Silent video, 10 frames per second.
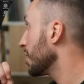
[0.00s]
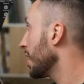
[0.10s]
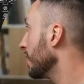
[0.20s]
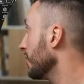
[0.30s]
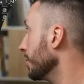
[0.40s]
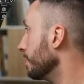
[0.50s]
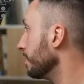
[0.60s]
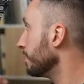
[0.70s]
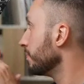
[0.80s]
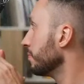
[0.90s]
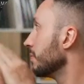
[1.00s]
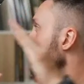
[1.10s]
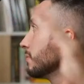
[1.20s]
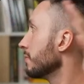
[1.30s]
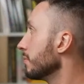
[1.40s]
kind of
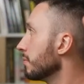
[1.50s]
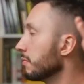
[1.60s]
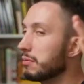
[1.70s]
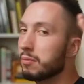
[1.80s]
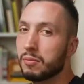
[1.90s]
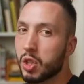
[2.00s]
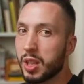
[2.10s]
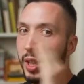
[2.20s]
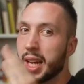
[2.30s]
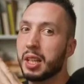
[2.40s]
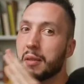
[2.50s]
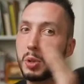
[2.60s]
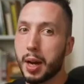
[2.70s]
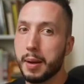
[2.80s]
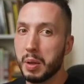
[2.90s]
just the length of
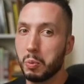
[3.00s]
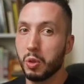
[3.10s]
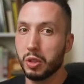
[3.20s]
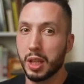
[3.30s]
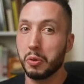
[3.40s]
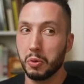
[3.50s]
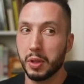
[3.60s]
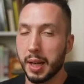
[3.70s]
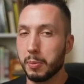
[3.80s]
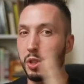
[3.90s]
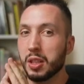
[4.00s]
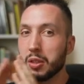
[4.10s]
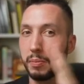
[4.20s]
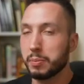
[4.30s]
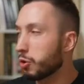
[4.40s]
time that we're looking through the camera. It's a
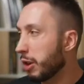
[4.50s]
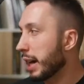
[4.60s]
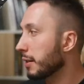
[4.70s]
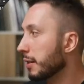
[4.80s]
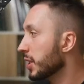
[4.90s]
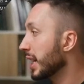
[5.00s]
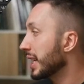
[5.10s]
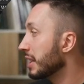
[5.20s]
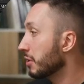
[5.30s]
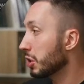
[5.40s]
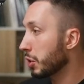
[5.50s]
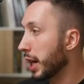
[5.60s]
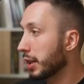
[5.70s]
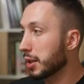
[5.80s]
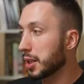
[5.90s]
little secondary
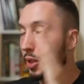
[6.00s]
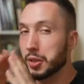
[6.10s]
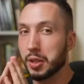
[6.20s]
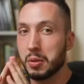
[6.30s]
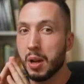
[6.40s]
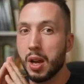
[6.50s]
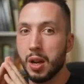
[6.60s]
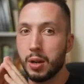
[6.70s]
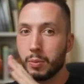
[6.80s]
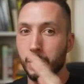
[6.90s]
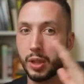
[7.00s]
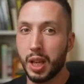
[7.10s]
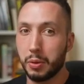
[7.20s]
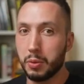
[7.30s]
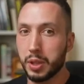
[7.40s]
track that tells us we're
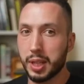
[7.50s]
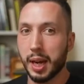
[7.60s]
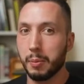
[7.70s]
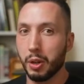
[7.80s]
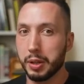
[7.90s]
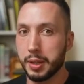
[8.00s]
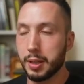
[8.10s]
looking through this camera at this